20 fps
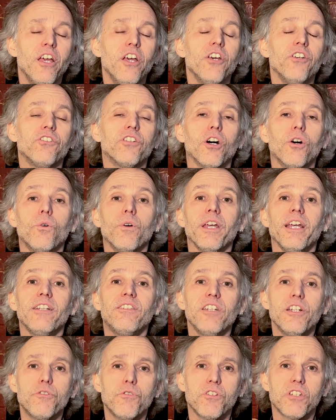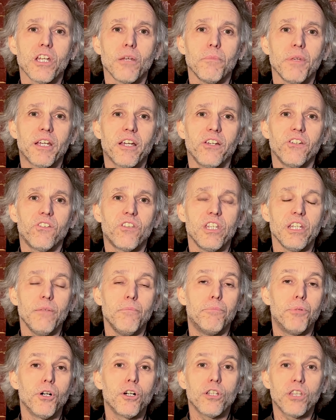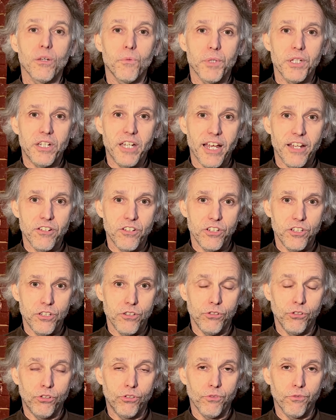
So it's interesting because the book that we tend to use